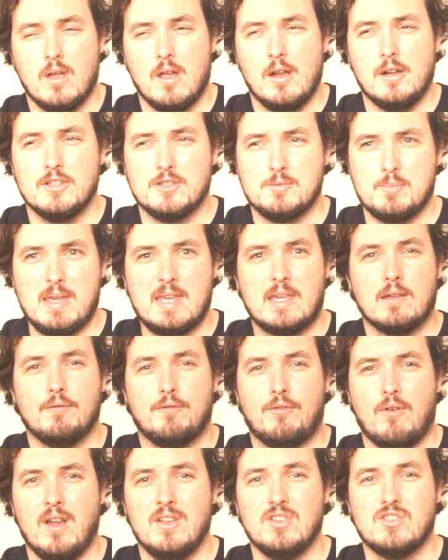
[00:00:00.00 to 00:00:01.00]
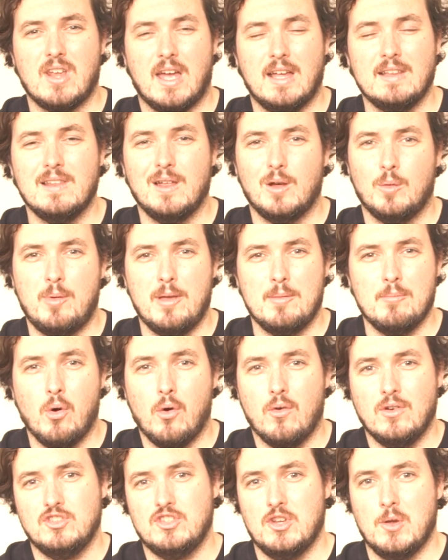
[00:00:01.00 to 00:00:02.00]
speaking French a little bit more
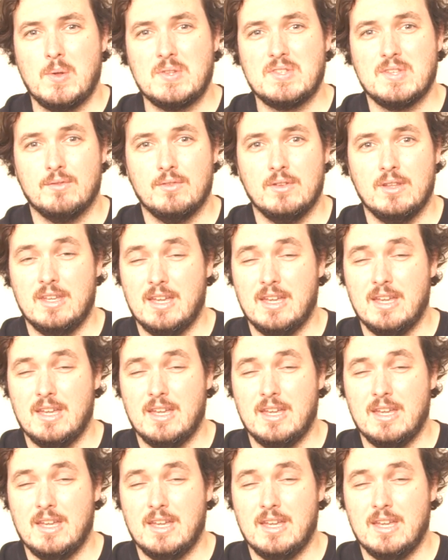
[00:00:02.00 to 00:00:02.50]
intuitively.